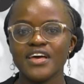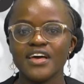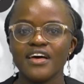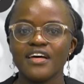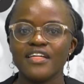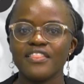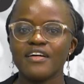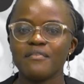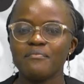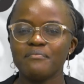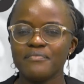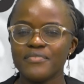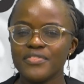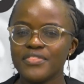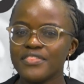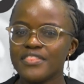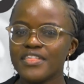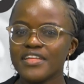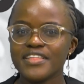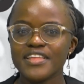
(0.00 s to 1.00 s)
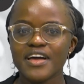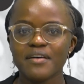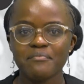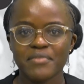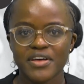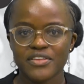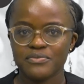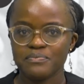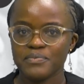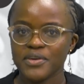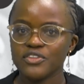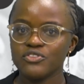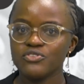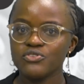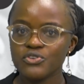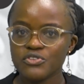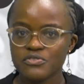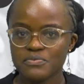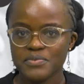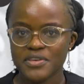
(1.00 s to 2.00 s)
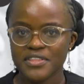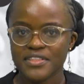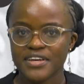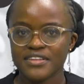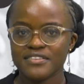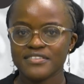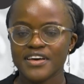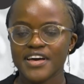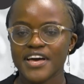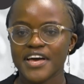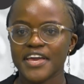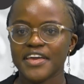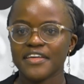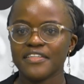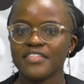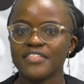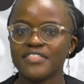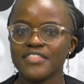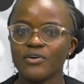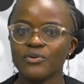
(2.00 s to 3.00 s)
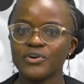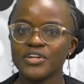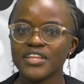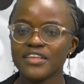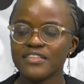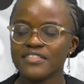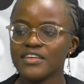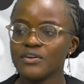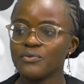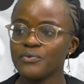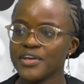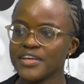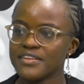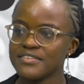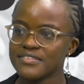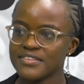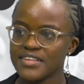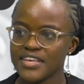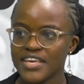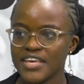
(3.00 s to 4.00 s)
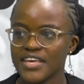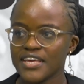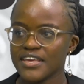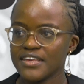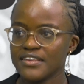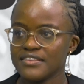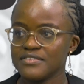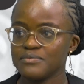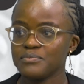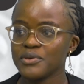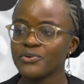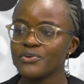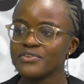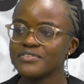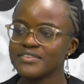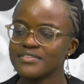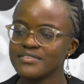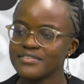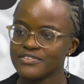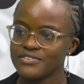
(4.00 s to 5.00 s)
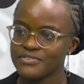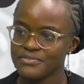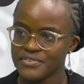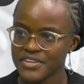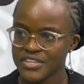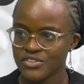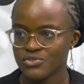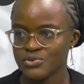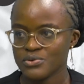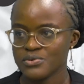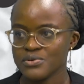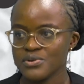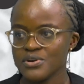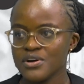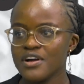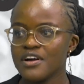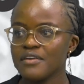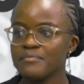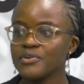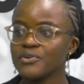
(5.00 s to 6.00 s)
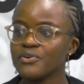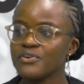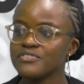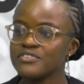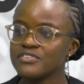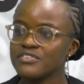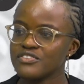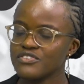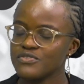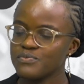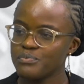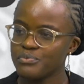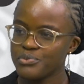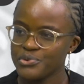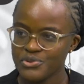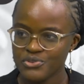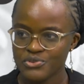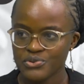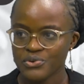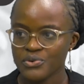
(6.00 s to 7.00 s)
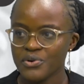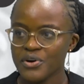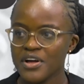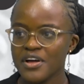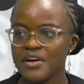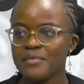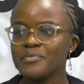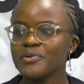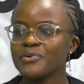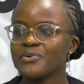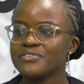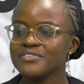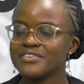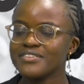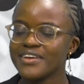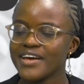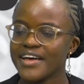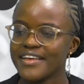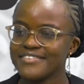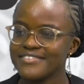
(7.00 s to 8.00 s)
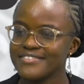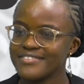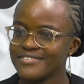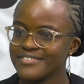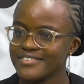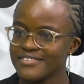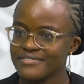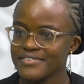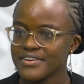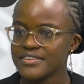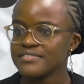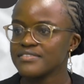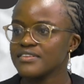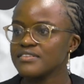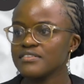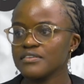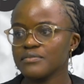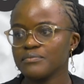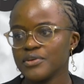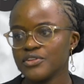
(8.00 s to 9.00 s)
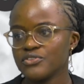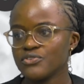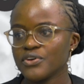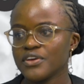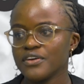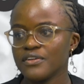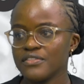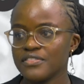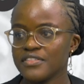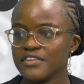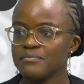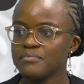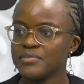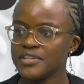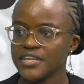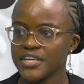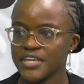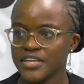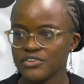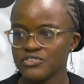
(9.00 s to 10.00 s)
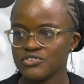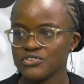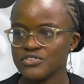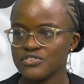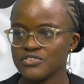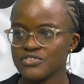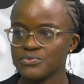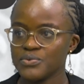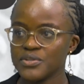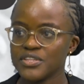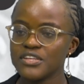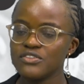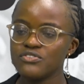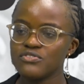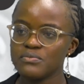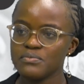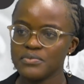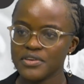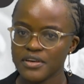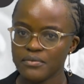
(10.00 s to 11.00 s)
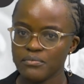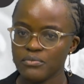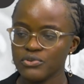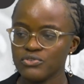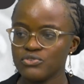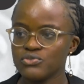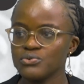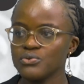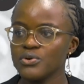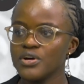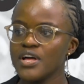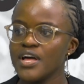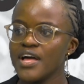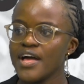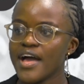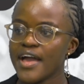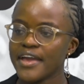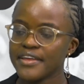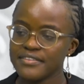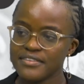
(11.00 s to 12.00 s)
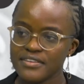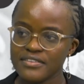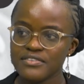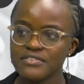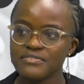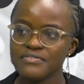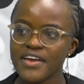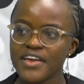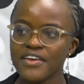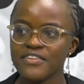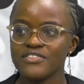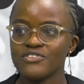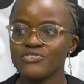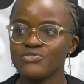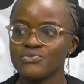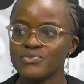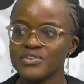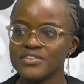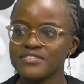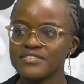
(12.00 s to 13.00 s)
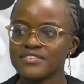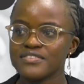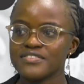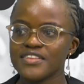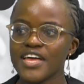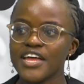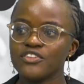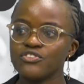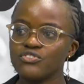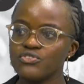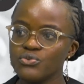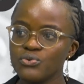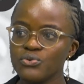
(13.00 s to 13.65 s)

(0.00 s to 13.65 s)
The numbers may not be that high. The only thing we are saying is, because it is fetal, because it is brutal, because it has devastating mental health implications, we need to be able to identify these risks and